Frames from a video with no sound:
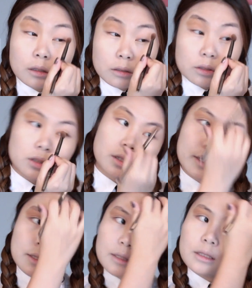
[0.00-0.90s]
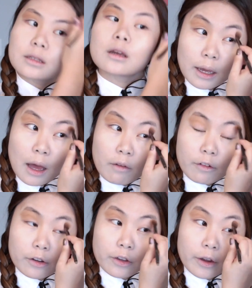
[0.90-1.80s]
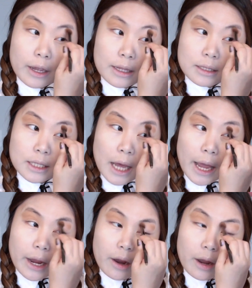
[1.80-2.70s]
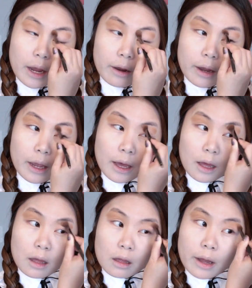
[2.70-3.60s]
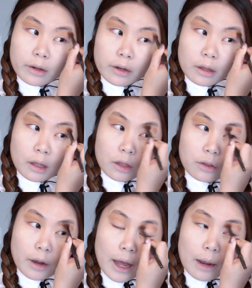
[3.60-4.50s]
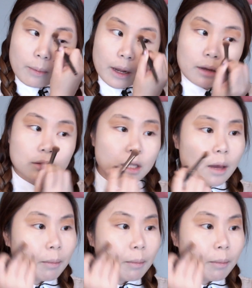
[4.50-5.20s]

And just cover your entire area underneath your eyebrows.